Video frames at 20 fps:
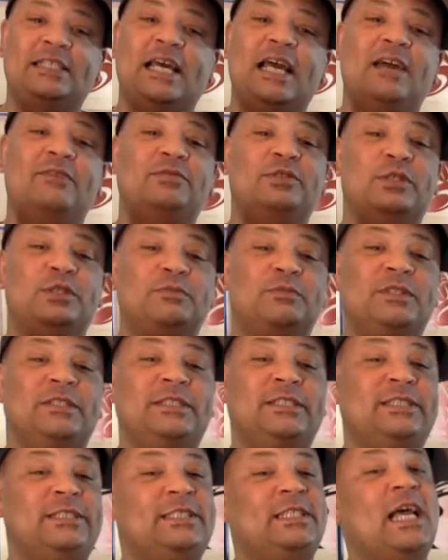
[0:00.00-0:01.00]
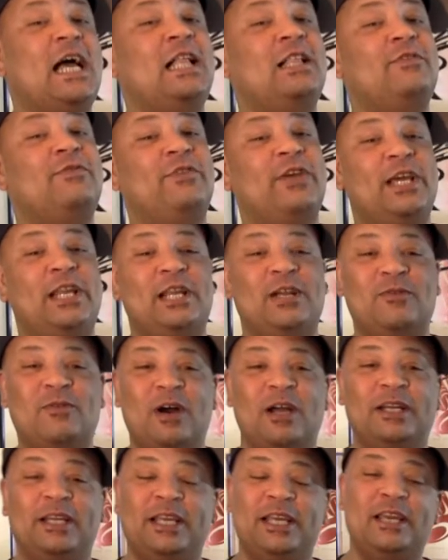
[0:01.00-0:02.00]
I have just been salivating
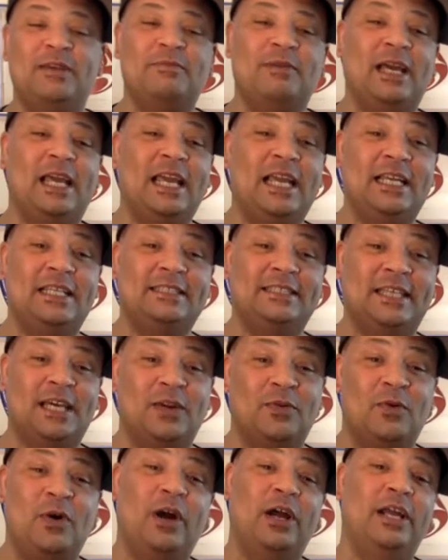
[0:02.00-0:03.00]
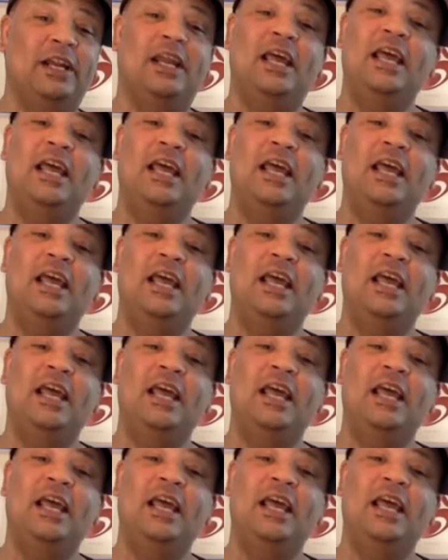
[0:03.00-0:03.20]
wanting to get my hands on one,